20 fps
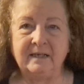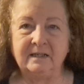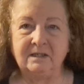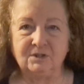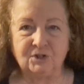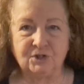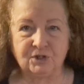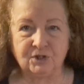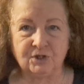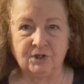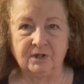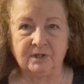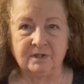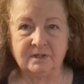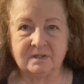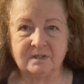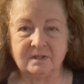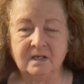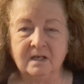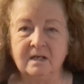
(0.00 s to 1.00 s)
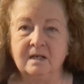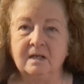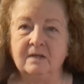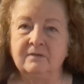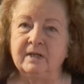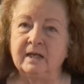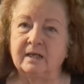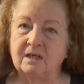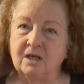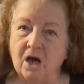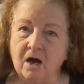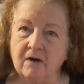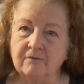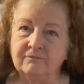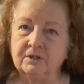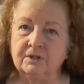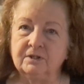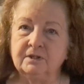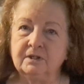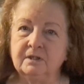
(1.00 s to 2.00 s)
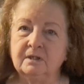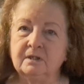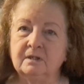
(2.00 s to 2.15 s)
insurance that covered